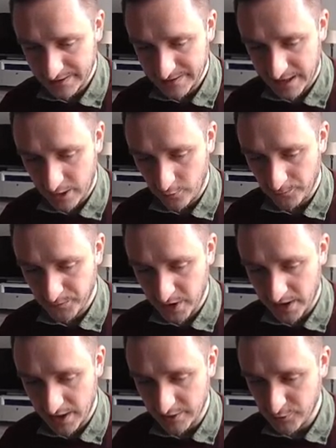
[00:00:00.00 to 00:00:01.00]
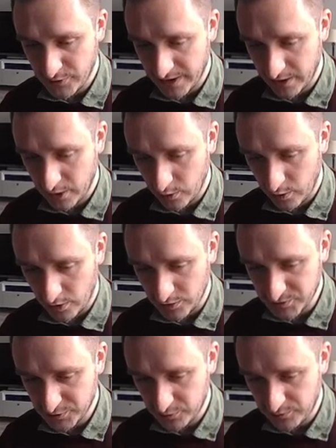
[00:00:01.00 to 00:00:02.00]
Now you can go
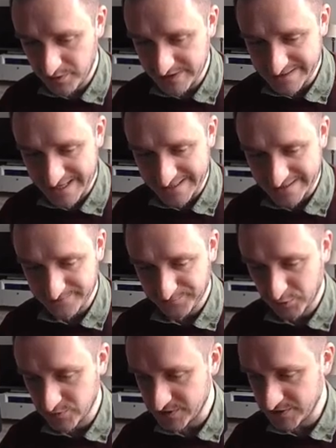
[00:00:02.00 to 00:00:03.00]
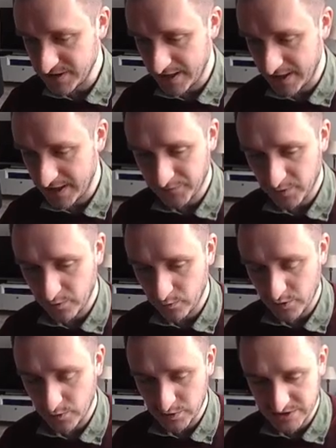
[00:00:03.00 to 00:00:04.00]
also to business to see the
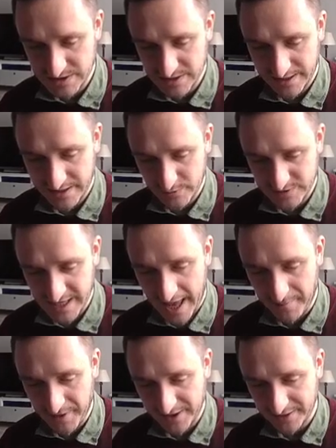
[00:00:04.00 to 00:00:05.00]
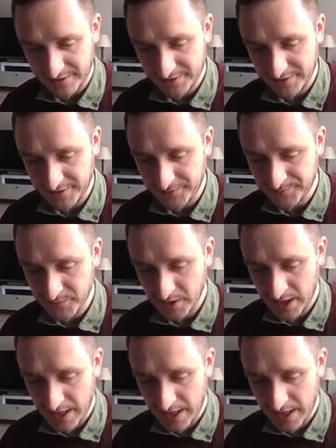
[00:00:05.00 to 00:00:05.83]
what's happening here,